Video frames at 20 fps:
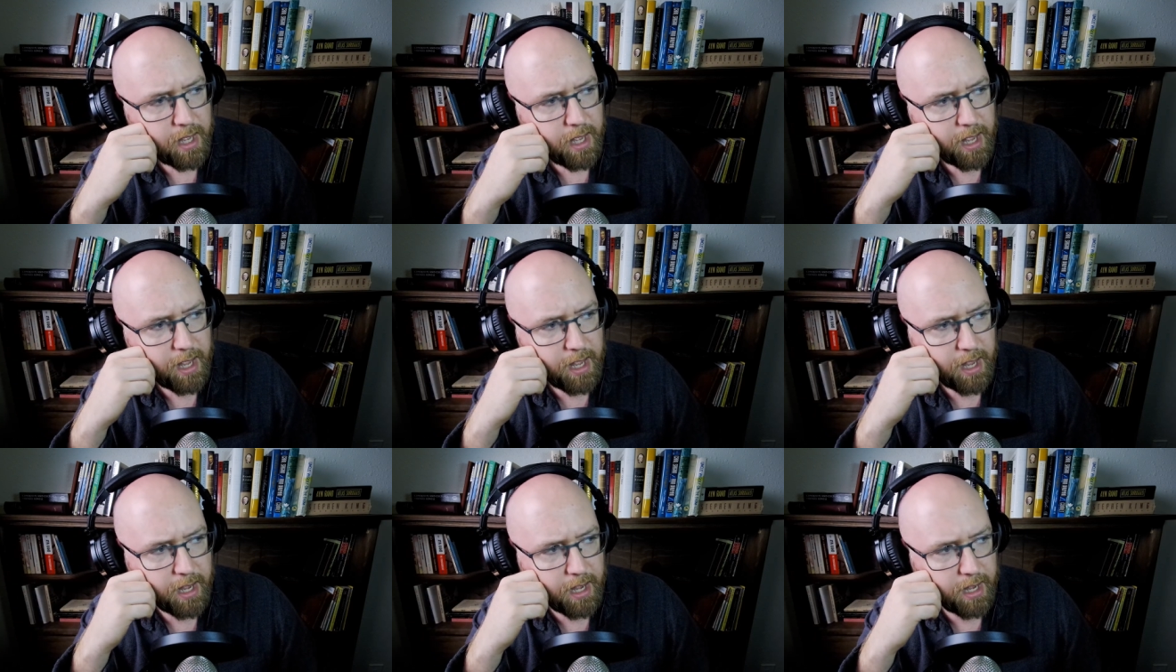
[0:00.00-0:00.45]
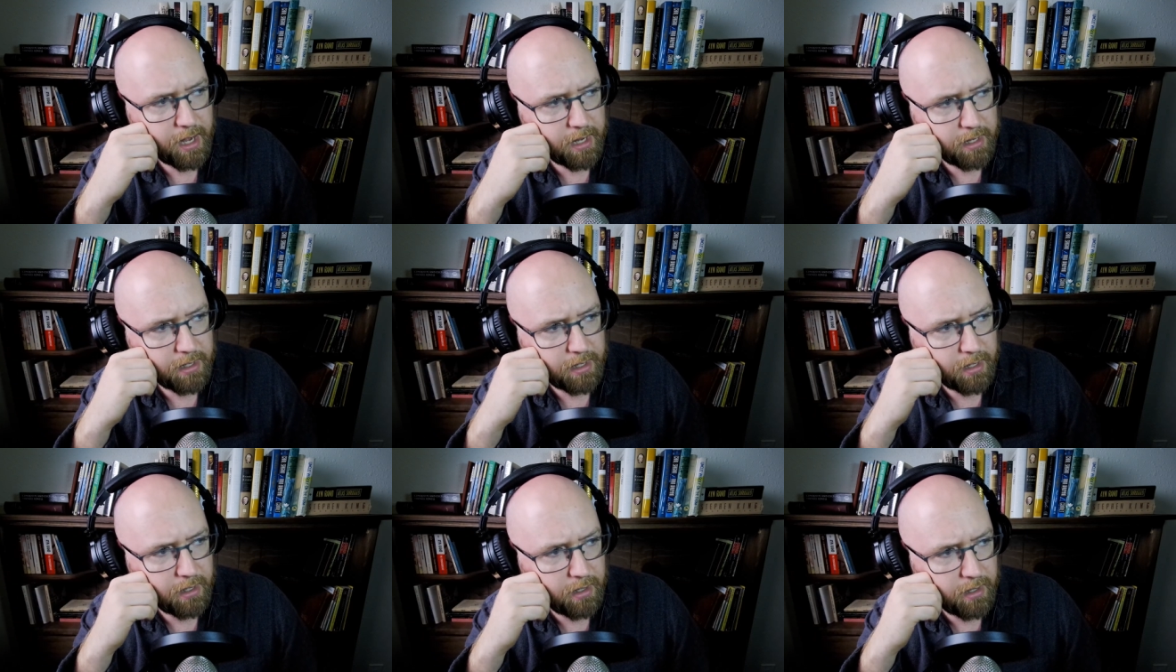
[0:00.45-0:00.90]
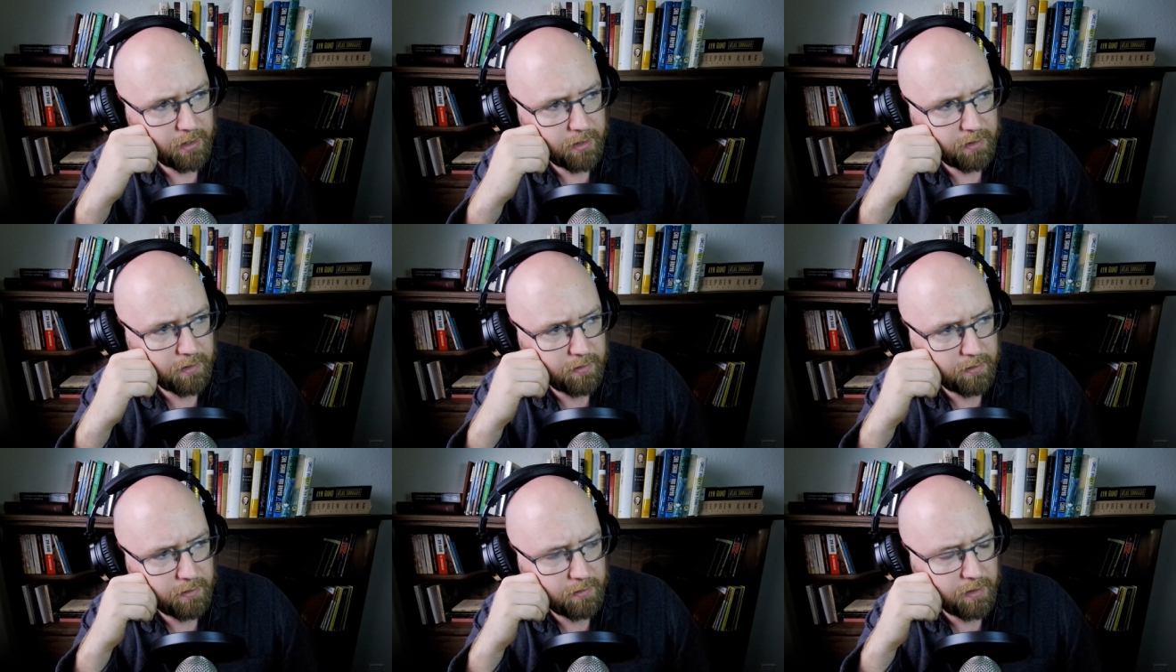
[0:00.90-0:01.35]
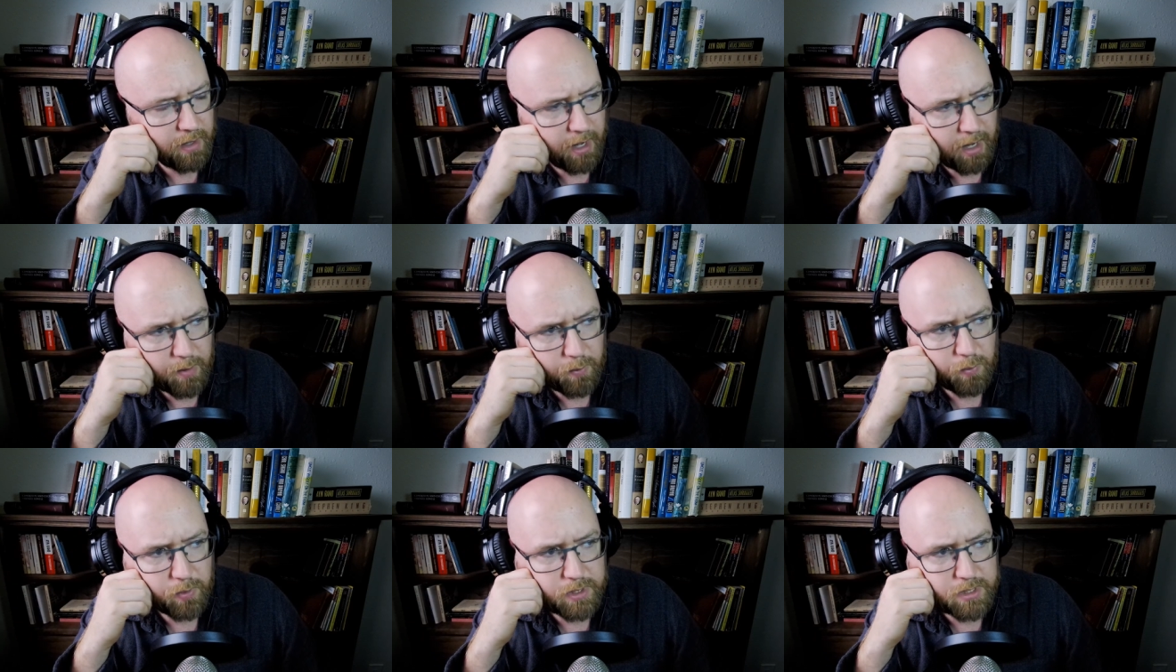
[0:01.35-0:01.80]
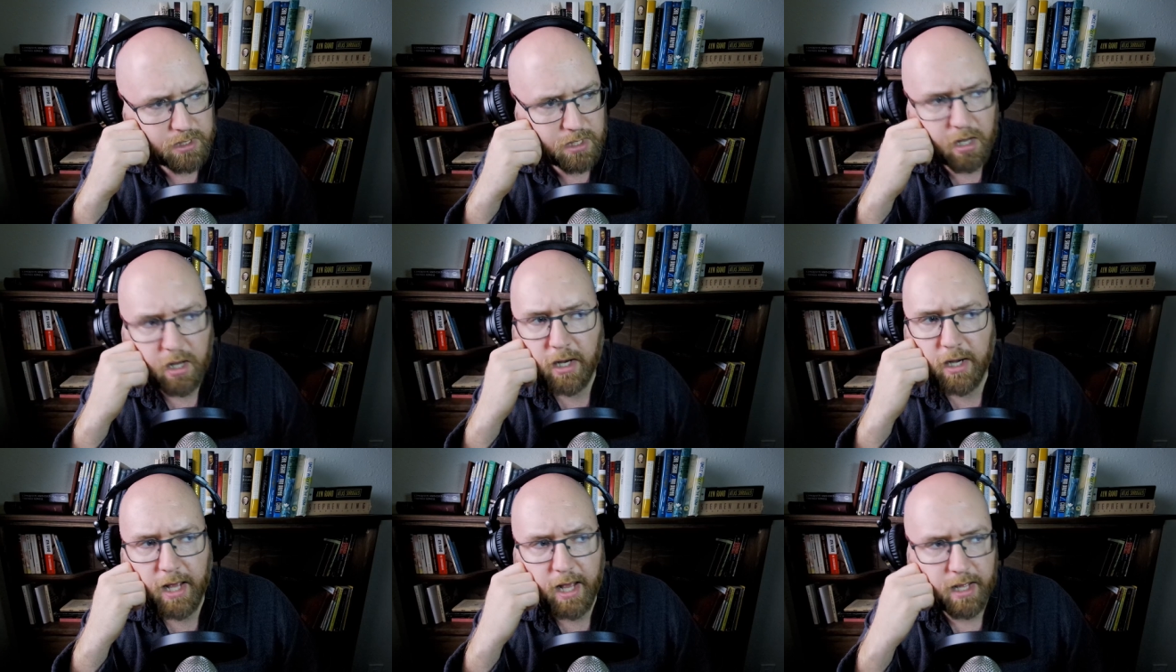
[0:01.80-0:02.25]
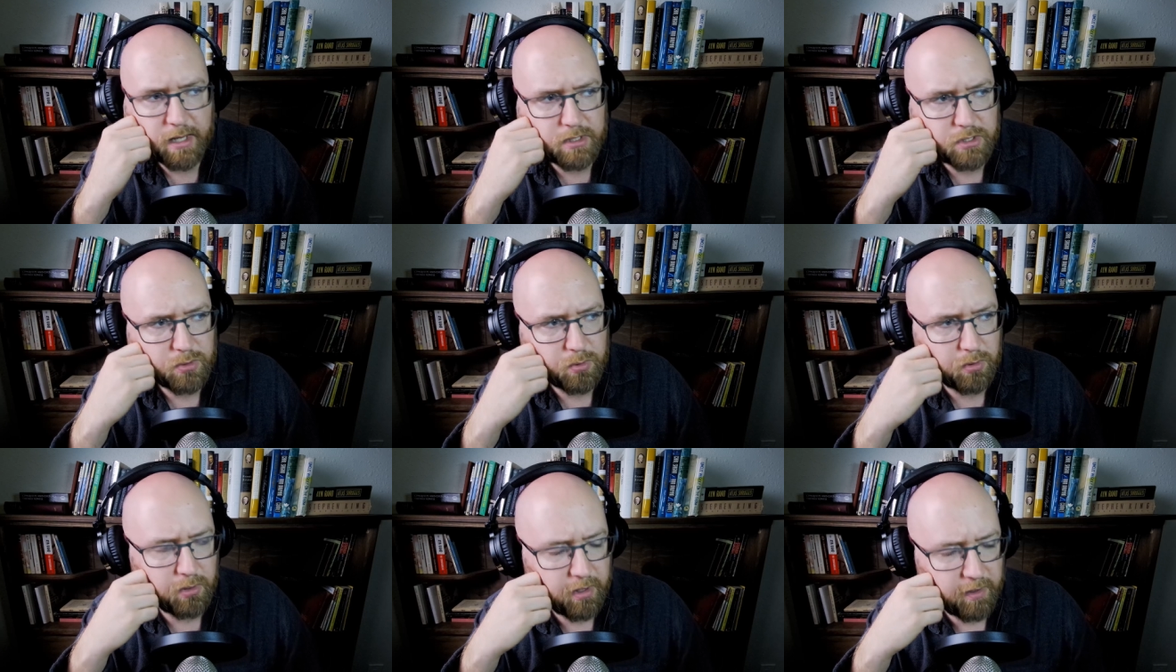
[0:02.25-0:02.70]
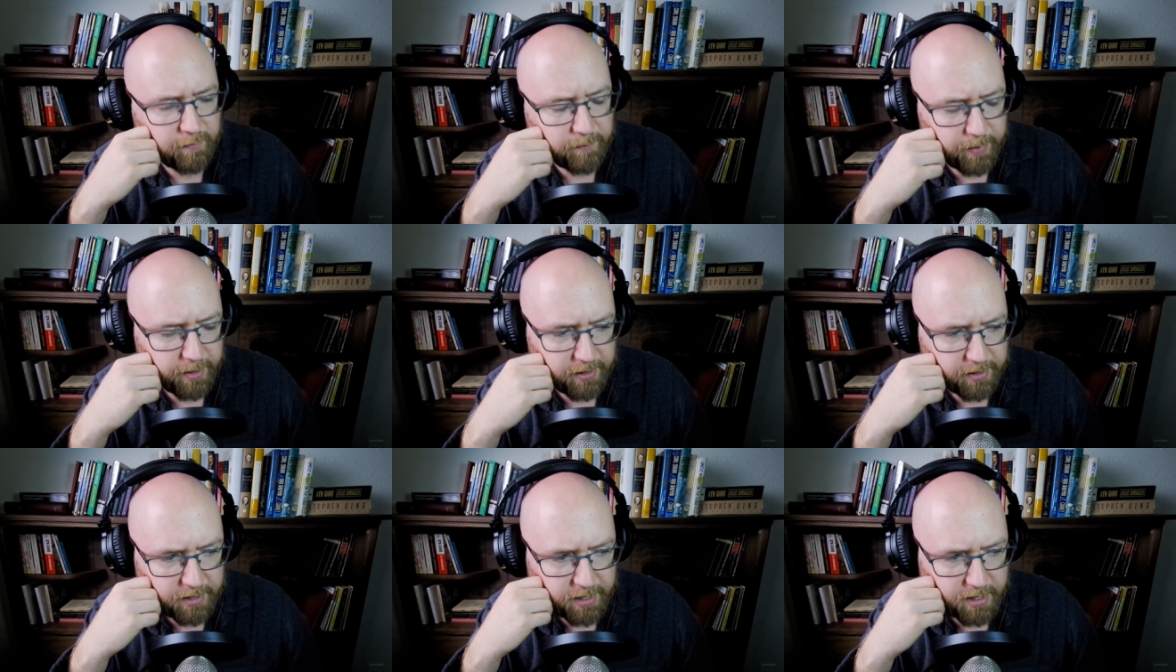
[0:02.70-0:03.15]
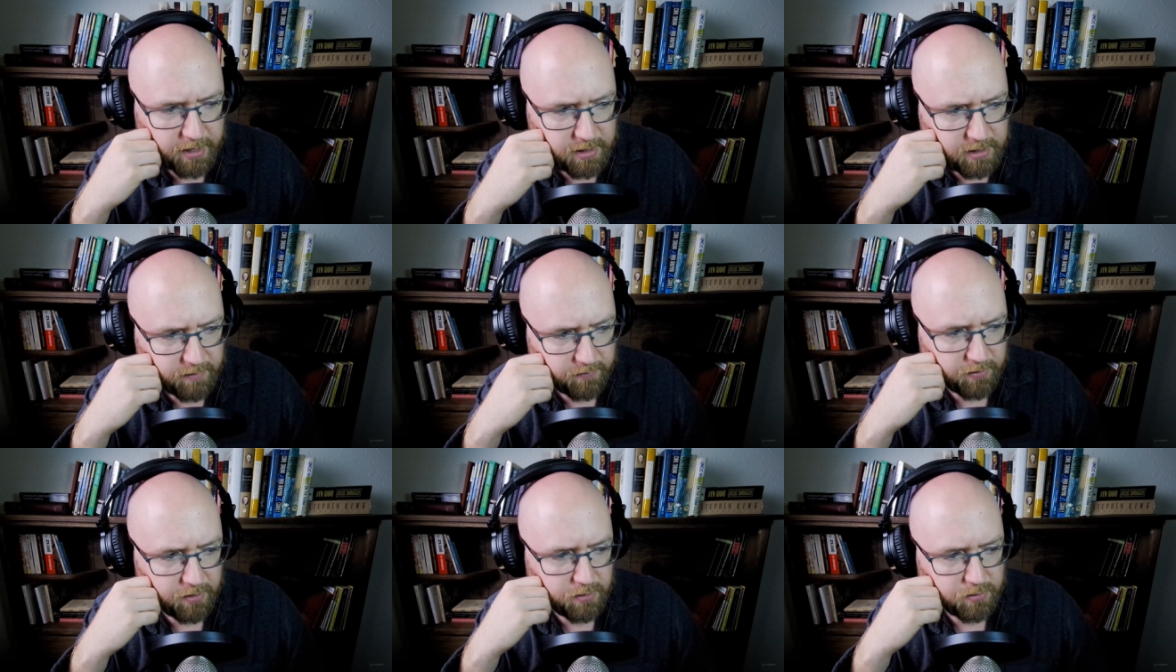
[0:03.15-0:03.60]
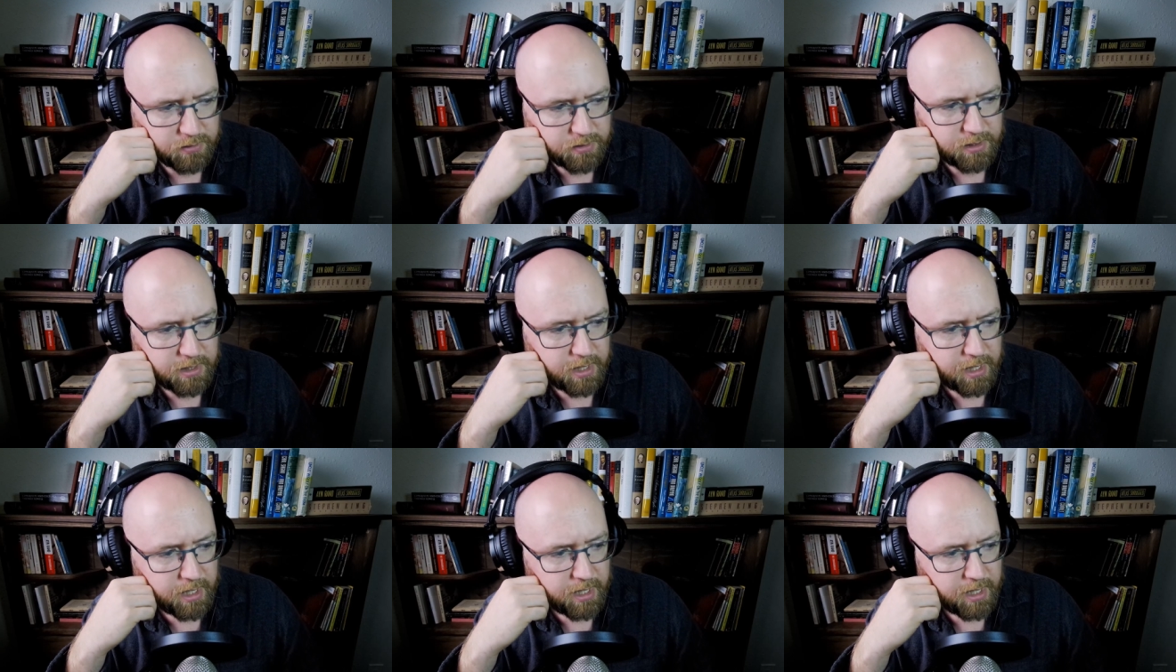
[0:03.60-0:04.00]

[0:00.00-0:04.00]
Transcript: and I was not as thrown off by the taste of those.